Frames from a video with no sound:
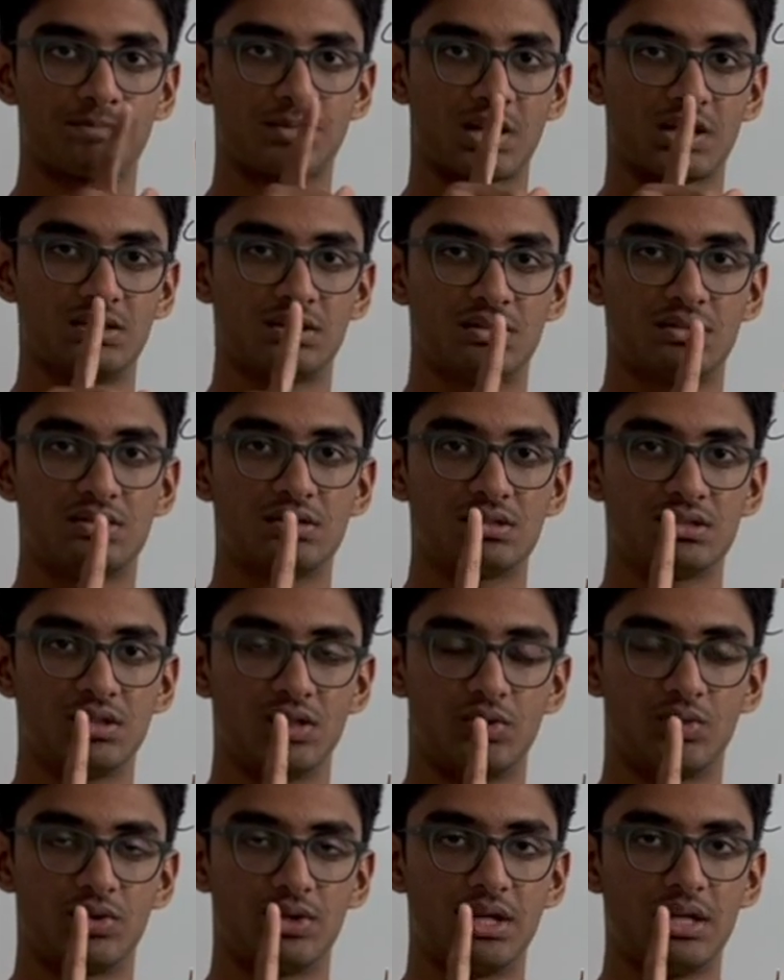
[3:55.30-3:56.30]
This is the
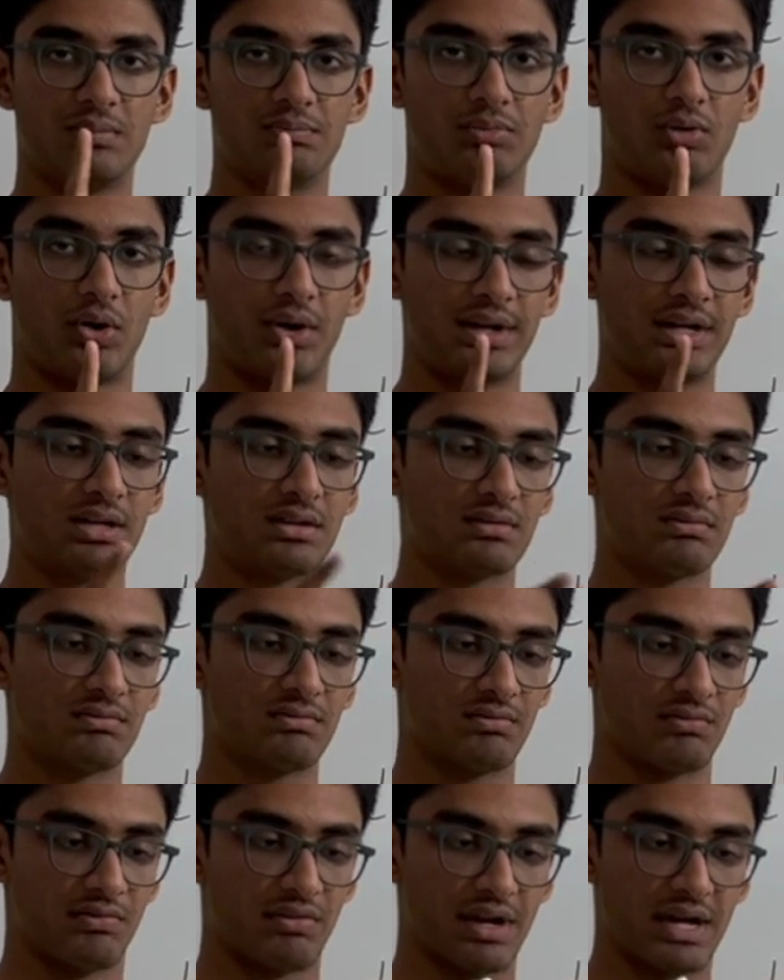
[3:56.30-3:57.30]
only point
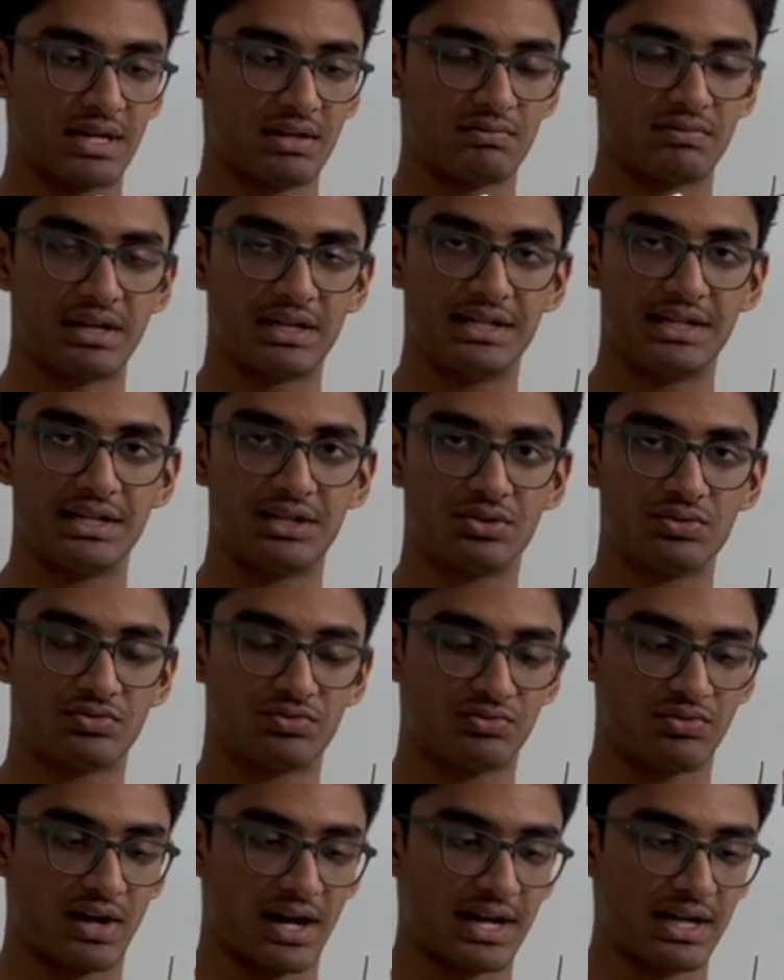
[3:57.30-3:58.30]
where we need to
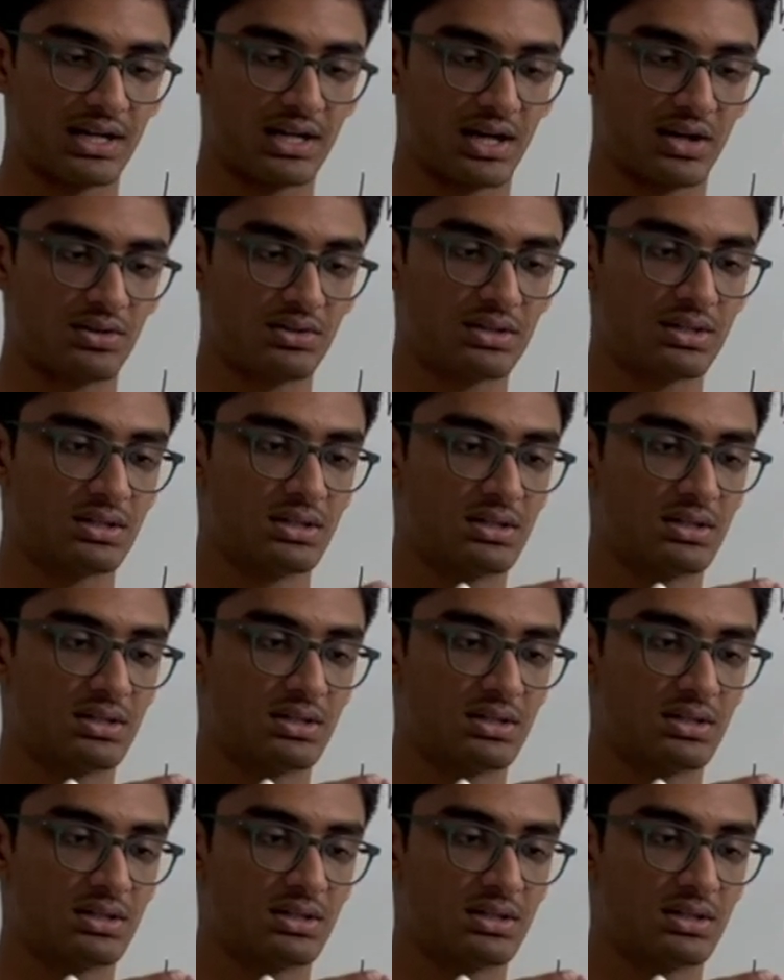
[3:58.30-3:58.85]
find out.